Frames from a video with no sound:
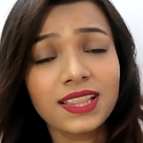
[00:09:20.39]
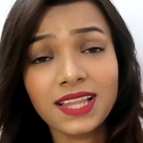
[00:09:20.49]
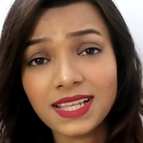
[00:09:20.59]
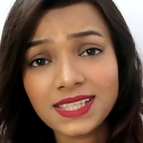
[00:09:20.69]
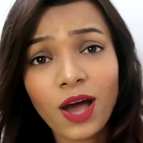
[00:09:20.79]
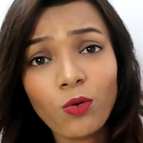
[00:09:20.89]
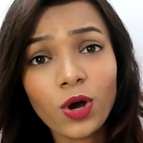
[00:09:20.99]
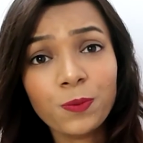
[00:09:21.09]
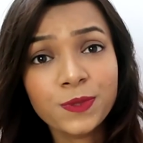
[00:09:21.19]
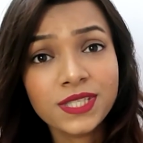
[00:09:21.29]
and that's how
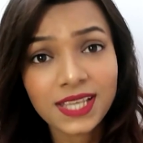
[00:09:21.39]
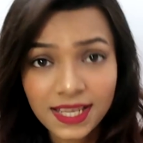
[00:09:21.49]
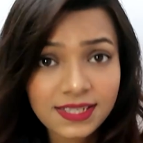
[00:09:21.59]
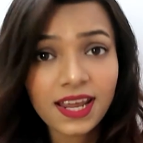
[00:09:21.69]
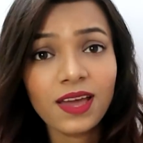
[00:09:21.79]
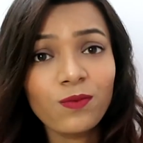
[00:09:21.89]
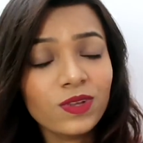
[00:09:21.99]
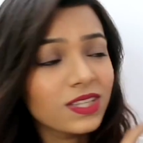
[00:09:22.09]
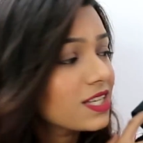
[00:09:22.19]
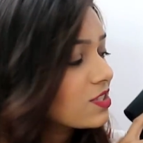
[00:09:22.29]
obsessed I am
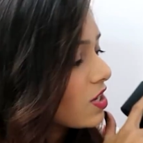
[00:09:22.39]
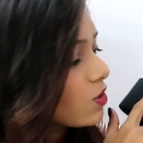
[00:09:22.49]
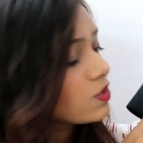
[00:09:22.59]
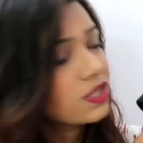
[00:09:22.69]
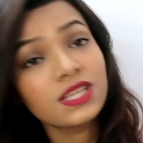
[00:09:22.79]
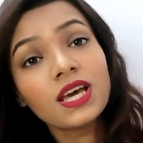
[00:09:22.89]
with these trousers.